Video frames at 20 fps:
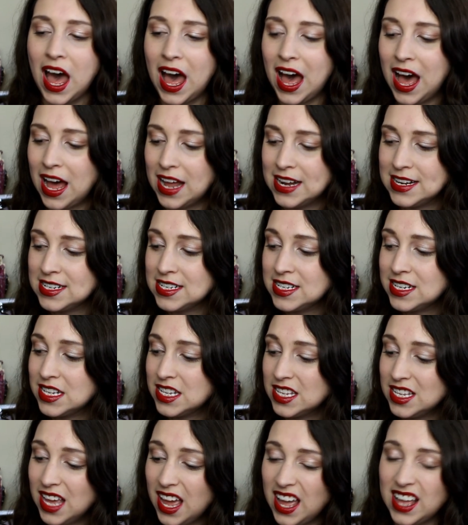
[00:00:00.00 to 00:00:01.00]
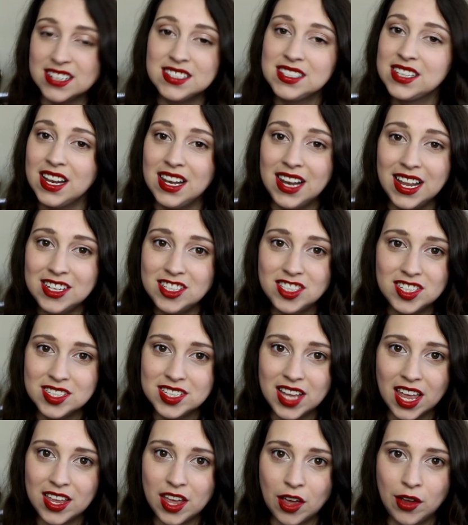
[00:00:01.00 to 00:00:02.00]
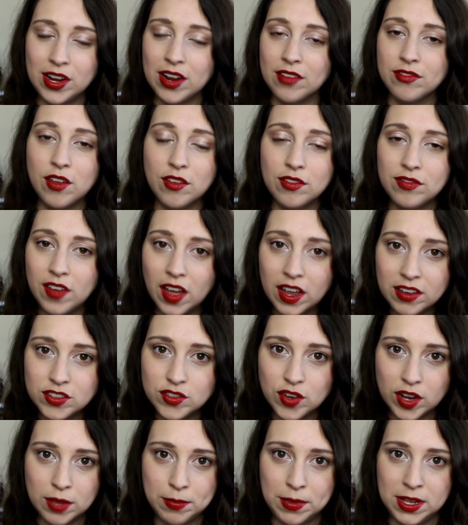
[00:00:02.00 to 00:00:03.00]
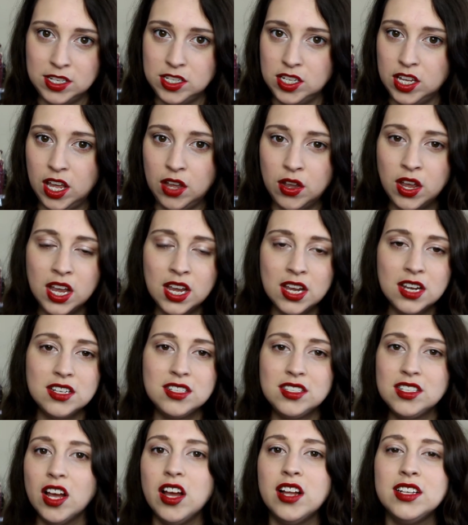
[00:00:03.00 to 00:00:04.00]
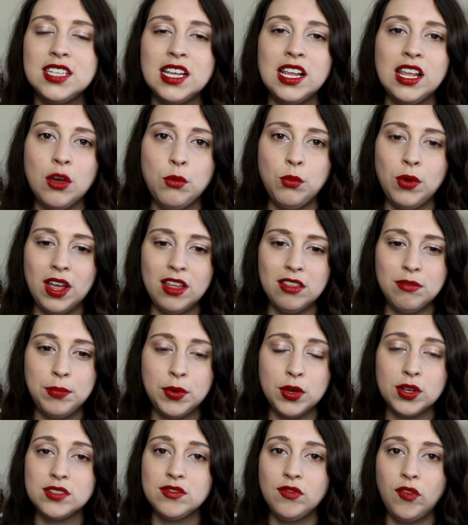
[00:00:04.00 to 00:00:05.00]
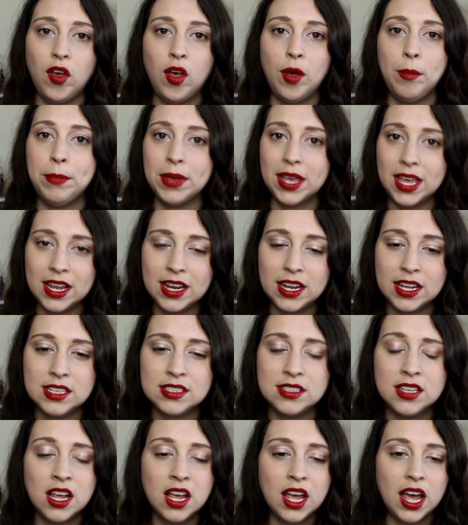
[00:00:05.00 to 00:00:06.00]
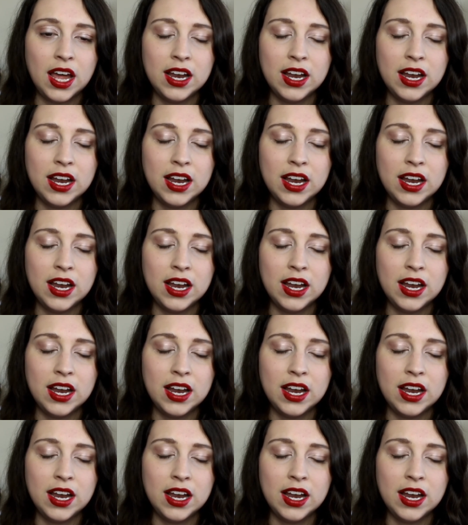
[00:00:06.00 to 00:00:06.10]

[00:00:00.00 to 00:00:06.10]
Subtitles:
And yes, let's just get going. I've got 5 to recommend to you, starting with books for beginners.